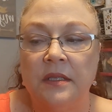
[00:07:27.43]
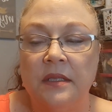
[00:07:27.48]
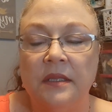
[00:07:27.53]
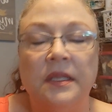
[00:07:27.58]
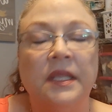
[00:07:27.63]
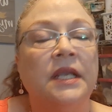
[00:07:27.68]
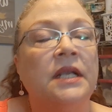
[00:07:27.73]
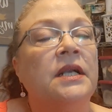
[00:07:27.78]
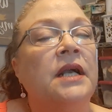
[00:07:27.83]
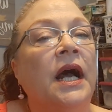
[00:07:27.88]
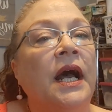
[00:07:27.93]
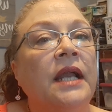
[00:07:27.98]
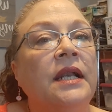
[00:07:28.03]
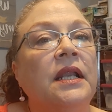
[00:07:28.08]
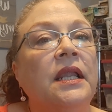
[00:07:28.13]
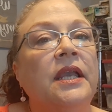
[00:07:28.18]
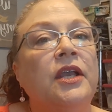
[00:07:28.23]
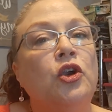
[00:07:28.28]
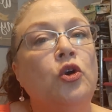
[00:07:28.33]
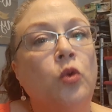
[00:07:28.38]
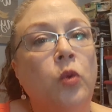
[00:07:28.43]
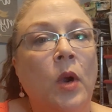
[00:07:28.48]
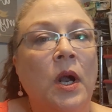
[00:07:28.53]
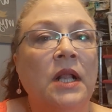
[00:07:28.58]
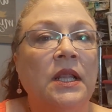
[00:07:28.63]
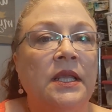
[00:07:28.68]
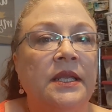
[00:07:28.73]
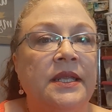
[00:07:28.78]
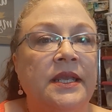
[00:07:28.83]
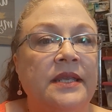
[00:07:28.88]
the godly
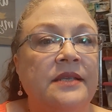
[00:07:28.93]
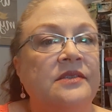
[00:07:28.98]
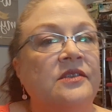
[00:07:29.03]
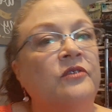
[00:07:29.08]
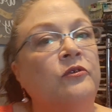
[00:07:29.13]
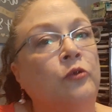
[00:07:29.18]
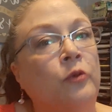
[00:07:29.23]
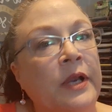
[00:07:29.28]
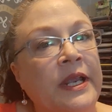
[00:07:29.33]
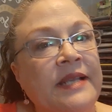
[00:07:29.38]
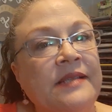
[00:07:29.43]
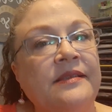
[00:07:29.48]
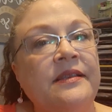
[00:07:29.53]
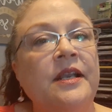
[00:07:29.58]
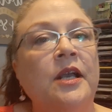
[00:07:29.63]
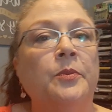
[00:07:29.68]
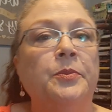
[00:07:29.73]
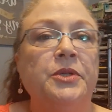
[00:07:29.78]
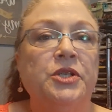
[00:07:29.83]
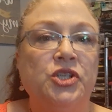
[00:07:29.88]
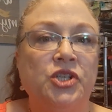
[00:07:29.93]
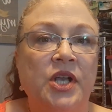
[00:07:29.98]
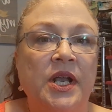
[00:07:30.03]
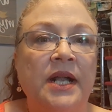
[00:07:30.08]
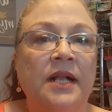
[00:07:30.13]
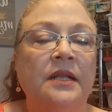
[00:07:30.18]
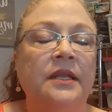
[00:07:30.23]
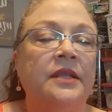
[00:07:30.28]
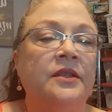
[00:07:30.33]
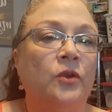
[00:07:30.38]
qualities of raising up a
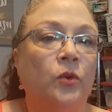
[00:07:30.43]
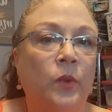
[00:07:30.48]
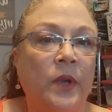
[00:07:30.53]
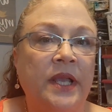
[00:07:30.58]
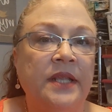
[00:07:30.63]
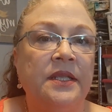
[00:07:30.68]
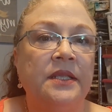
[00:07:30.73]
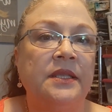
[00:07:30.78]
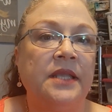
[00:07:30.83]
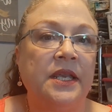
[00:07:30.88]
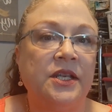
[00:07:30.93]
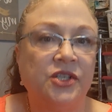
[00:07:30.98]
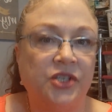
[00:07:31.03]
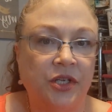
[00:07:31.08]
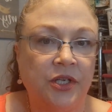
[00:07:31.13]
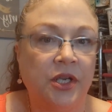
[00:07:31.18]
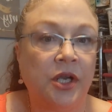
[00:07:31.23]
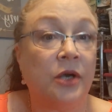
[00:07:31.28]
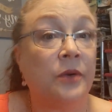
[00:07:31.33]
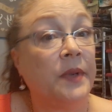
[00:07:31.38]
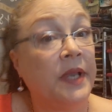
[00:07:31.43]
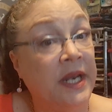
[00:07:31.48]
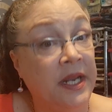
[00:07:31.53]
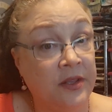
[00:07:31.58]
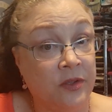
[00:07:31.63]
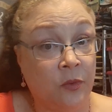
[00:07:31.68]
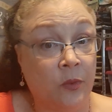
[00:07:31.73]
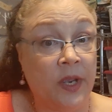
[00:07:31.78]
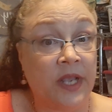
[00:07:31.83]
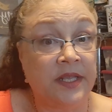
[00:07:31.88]
child in the way that they should go. And
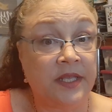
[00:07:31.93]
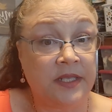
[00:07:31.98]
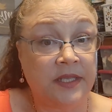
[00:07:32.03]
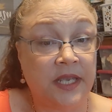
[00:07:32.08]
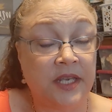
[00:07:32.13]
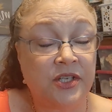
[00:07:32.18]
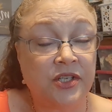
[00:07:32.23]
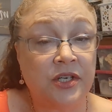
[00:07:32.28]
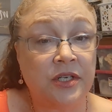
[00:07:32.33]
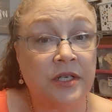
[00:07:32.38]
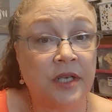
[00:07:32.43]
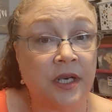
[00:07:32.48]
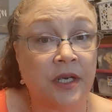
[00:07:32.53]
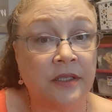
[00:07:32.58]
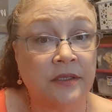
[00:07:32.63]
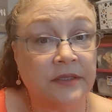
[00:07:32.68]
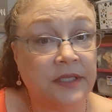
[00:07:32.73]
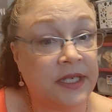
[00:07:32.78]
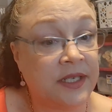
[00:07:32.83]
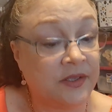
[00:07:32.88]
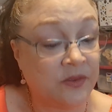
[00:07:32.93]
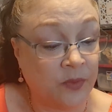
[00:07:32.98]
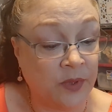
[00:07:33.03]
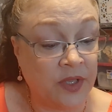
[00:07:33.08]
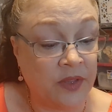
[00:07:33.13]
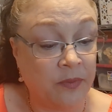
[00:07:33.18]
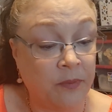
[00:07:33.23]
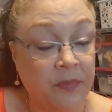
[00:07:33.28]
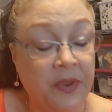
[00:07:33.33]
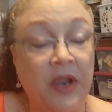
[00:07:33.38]
in the way that they should go is
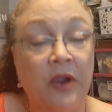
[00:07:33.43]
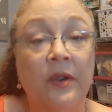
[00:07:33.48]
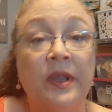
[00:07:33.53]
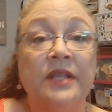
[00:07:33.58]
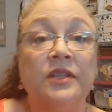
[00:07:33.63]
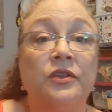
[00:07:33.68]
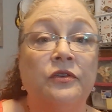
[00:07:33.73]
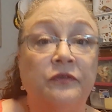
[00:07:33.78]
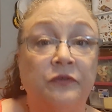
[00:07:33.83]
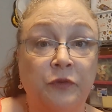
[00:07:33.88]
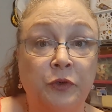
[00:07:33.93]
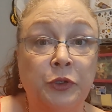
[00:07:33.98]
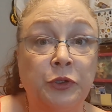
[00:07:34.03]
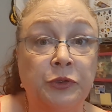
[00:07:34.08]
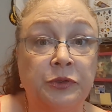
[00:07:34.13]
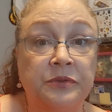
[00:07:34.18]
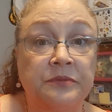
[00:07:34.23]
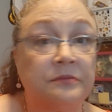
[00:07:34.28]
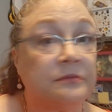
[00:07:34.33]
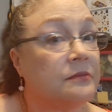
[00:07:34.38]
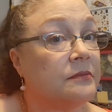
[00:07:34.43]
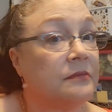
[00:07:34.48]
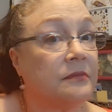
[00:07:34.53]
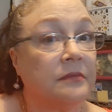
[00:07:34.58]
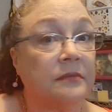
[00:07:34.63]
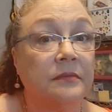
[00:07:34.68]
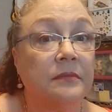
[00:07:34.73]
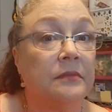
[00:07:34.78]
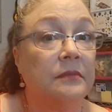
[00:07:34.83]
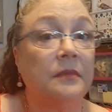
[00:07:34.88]
with bearing the fruit
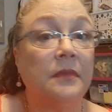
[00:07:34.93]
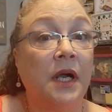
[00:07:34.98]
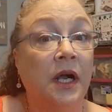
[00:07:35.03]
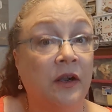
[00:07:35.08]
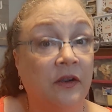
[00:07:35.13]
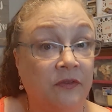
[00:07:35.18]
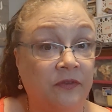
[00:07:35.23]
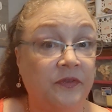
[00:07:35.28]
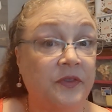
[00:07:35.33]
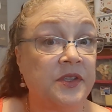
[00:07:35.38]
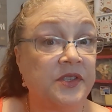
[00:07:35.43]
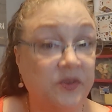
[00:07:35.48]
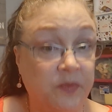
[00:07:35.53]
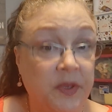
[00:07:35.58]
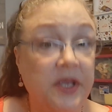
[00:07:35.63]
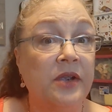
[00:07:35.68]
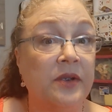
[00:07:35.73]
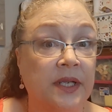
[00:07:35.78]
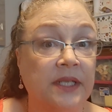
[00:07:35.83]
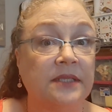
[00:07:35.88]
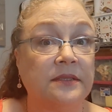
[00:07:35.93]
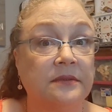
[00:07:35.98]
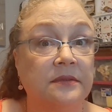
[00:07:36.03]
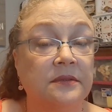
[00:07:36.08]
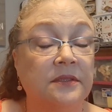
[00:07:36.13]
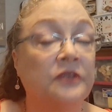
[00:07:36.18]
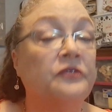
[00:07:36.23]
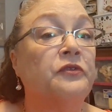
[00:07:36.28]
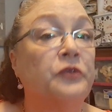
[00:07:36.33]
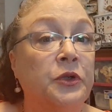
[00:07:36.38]
of the Spirit,
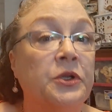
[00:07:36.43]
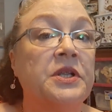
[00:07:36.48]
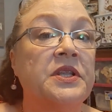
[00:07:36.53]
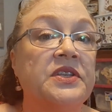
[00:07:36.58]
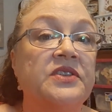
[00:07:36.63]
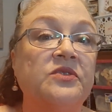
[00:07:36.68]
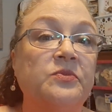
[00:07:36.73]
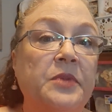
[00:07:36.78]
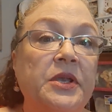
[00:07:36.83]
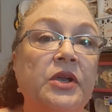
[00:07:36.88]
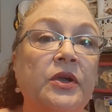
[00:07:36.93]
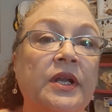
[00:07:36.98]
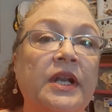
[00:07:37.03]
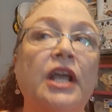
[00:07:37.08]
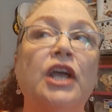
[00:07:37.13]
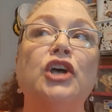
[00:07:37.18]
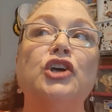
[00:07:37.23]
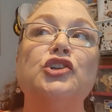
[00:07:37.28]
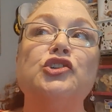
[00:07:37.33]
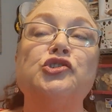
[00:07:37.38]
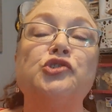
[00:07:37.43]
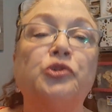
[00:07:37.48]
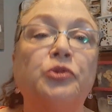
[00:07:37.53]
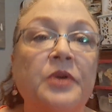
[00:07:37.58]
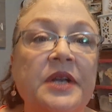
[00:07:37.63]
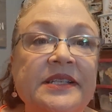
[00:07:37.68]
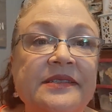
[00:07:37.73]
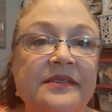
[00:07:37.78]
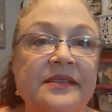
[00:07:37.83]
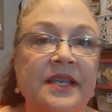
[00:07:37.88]
the fruit of the Spirit,
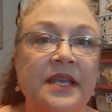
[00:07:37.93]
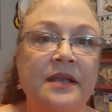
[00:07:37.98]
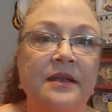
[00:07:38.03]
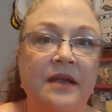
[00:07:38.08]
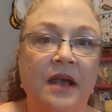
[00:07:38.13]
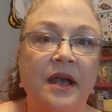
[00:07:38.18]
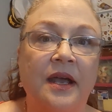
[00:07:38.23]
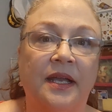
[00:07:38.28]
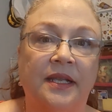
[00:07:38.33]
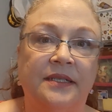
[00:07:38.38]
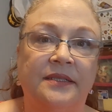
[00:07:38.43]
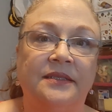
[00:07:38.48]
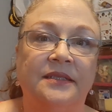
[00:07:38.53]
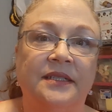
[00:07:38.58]
trusting God.